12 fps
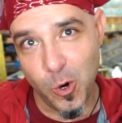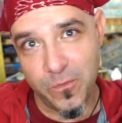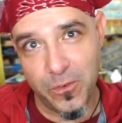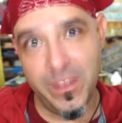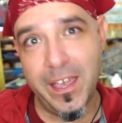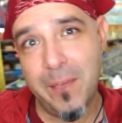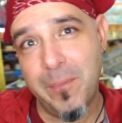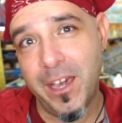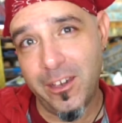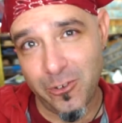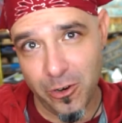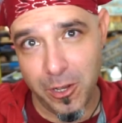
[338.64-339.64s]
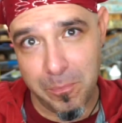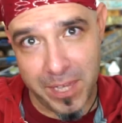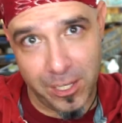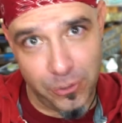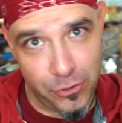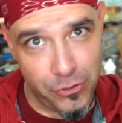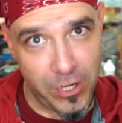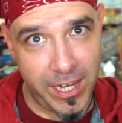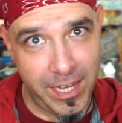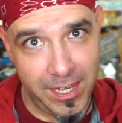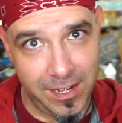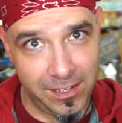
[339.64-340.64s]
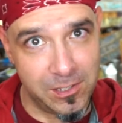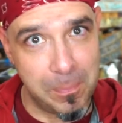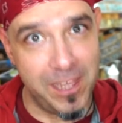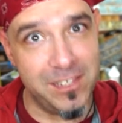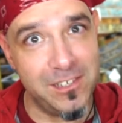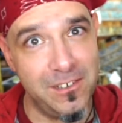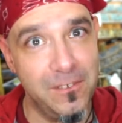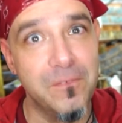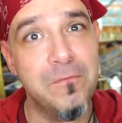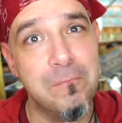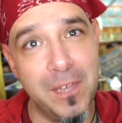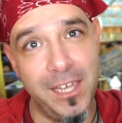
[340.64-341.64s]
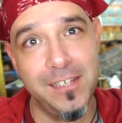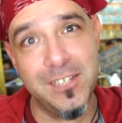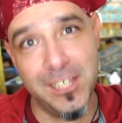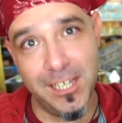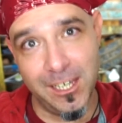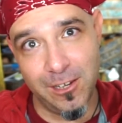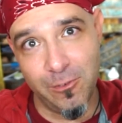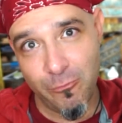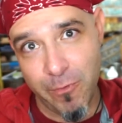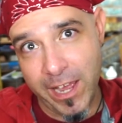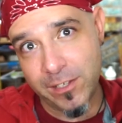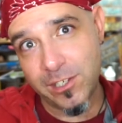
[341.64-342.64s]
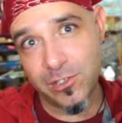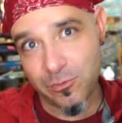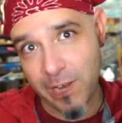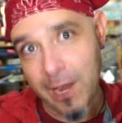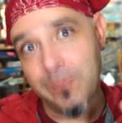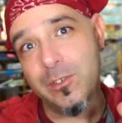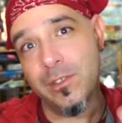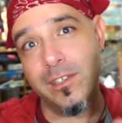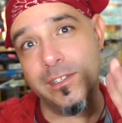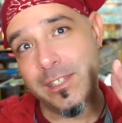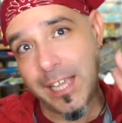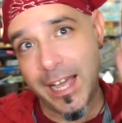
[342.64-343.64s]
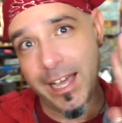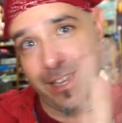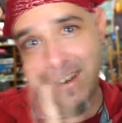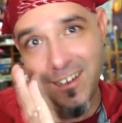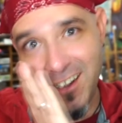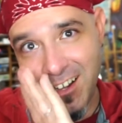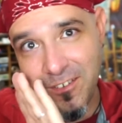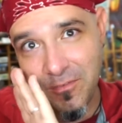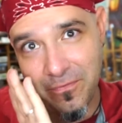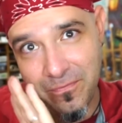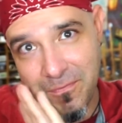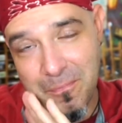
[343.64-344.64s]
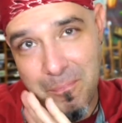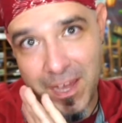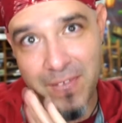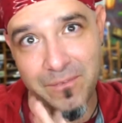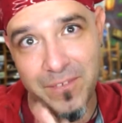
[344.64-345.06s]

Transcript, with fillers: Or for that matter, a big, giant, expensive painting ratchet strapped to the side of my